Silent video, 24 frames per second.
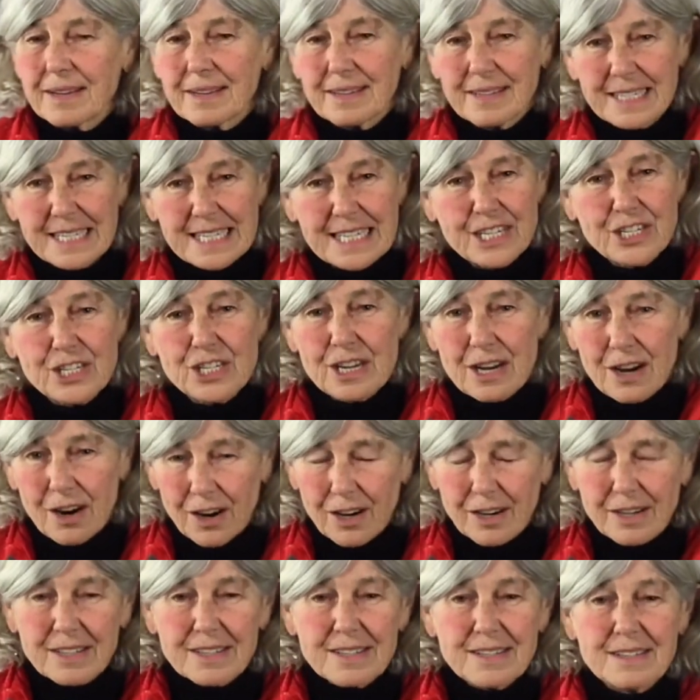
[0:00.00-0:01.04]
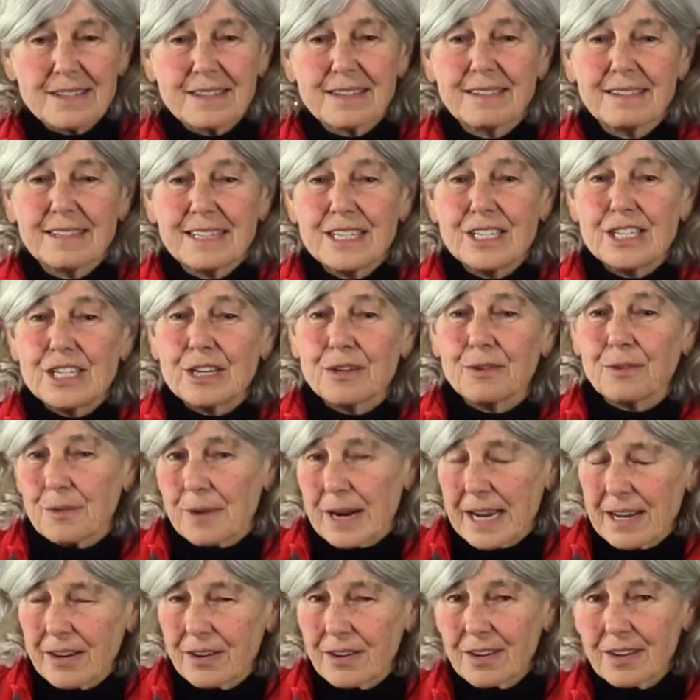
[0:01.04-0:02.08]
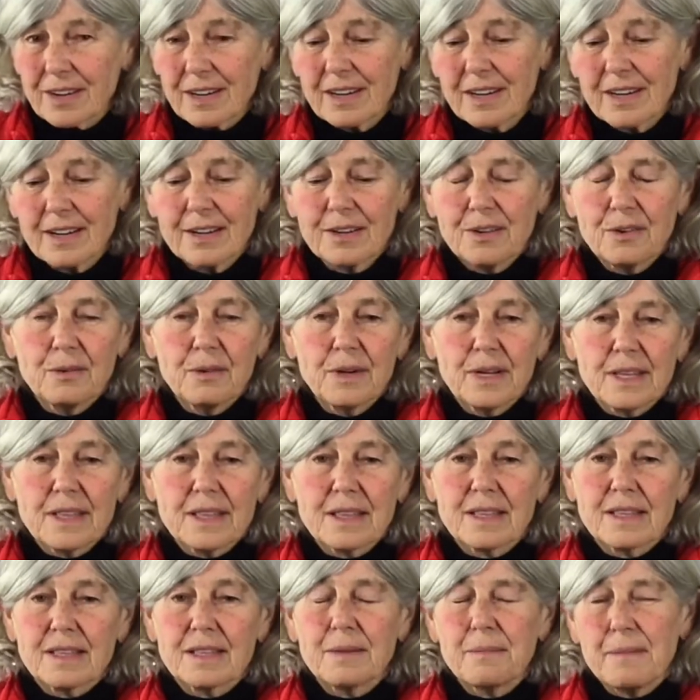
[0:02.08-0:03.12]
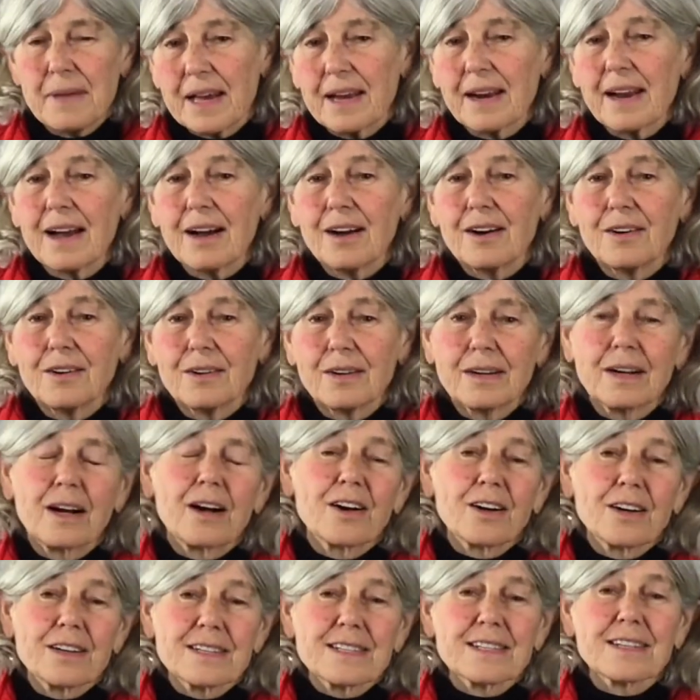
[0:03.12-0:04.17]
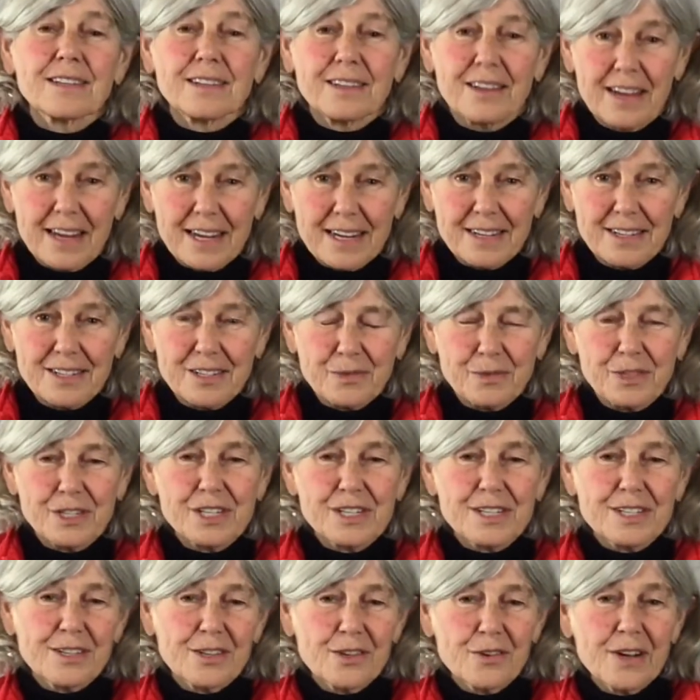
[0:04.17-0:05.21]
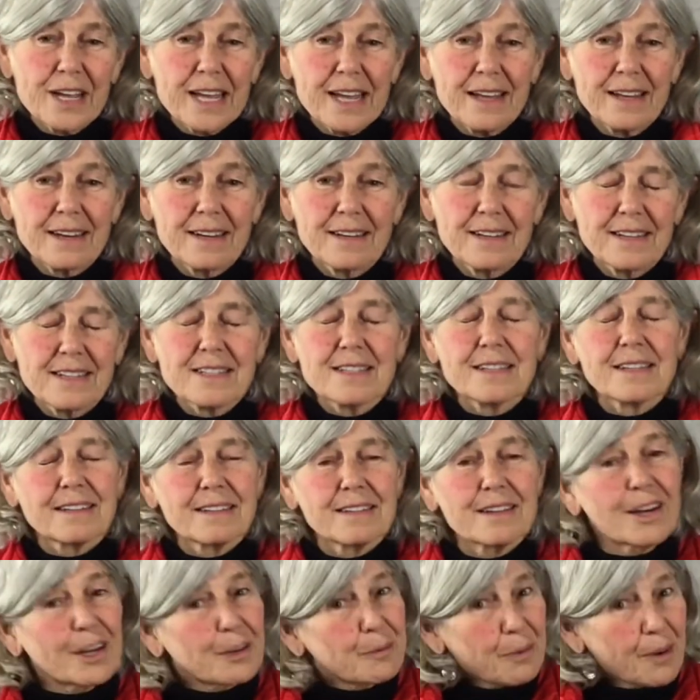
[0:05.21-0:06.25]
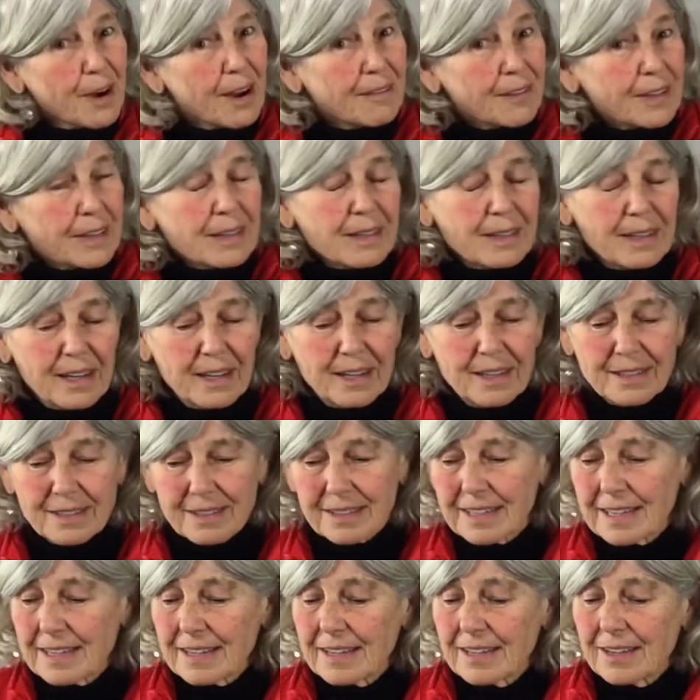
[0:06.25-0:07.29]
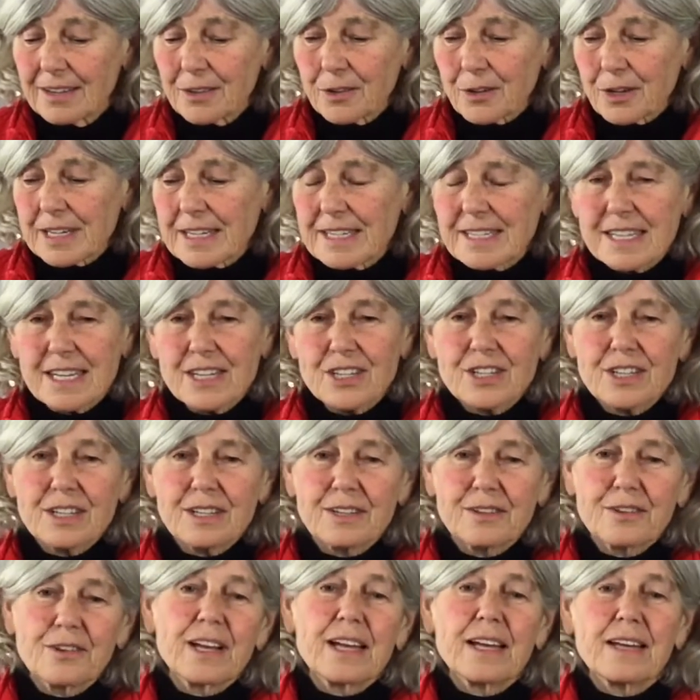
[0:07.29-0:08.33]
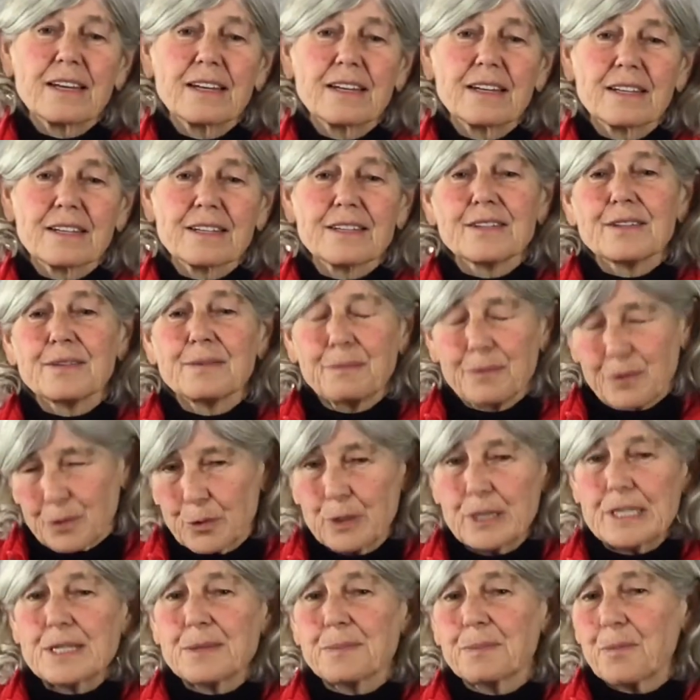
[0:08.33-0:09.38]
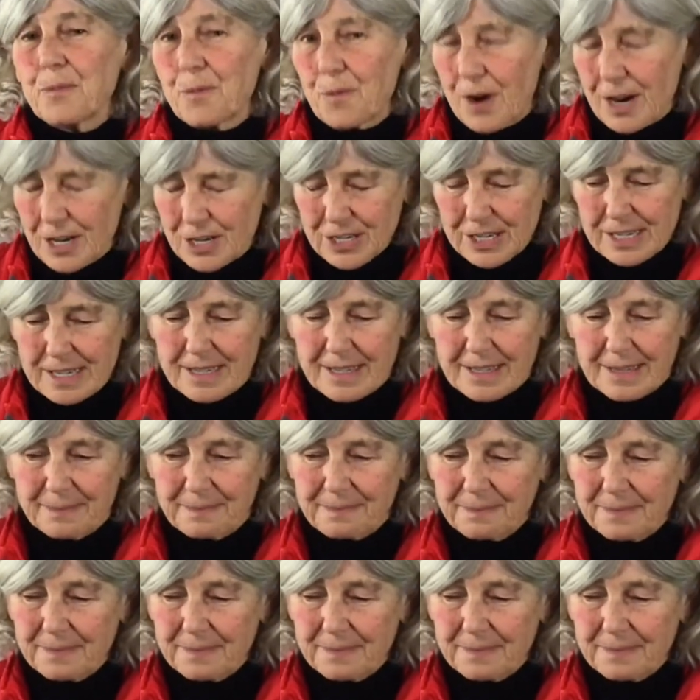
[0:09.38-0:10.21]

teaching artist, teaching writer with the Matt Howe Arts Alliance, which is located, it's a nonprofit art organization located in Twist, Washington.